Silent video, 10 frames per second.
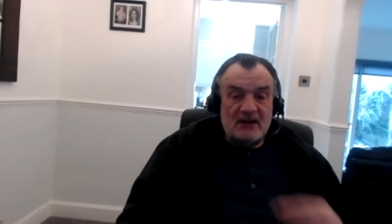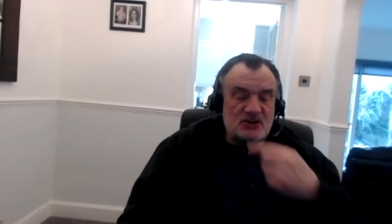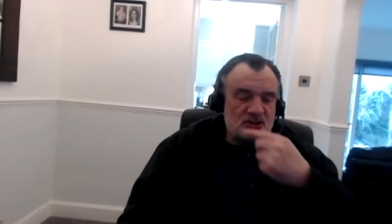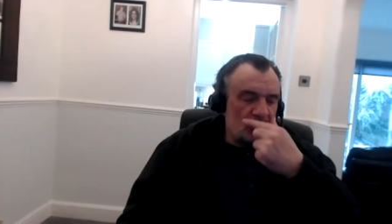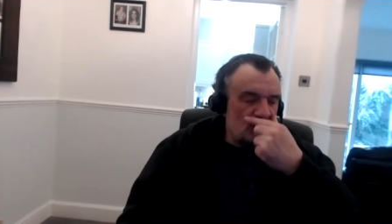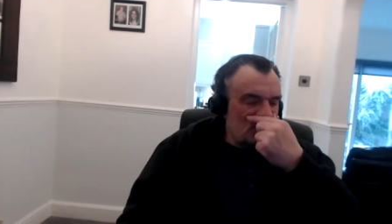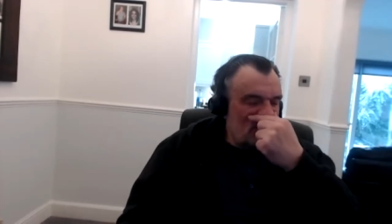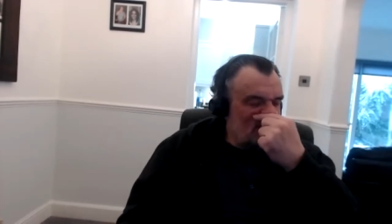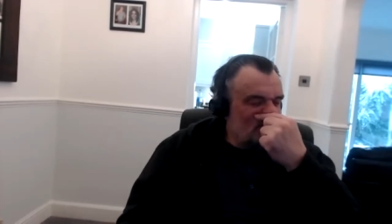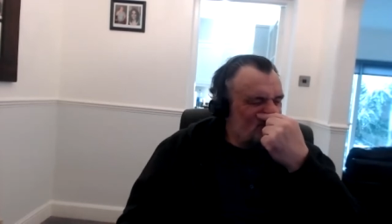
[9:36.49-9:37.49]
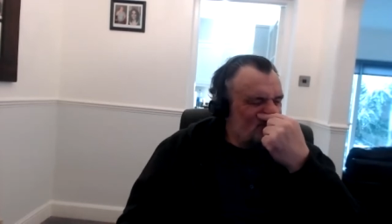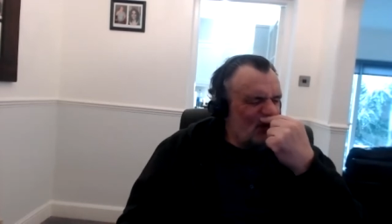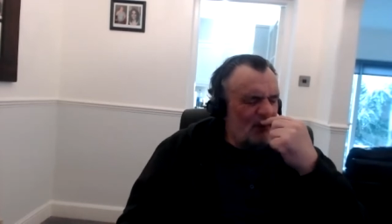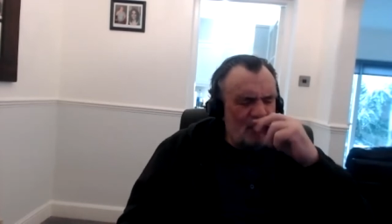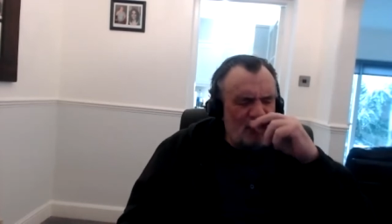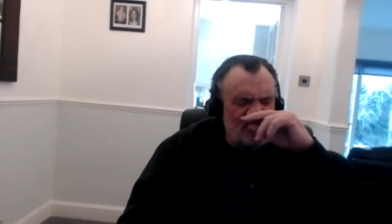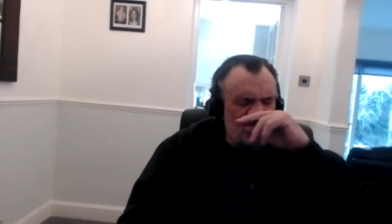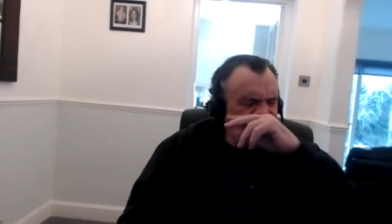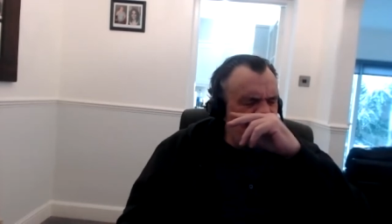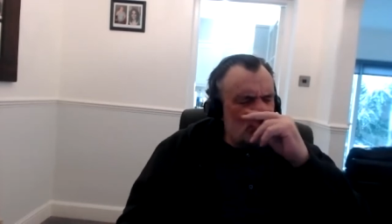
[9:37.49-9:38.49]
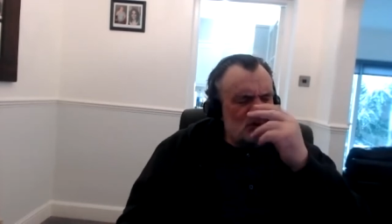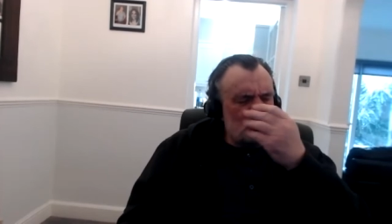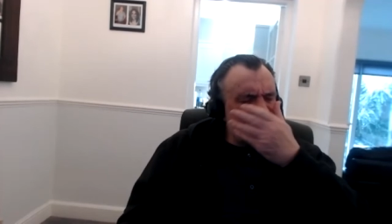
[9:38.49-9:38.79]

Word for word: It's just not going to happen. I remember having a row with George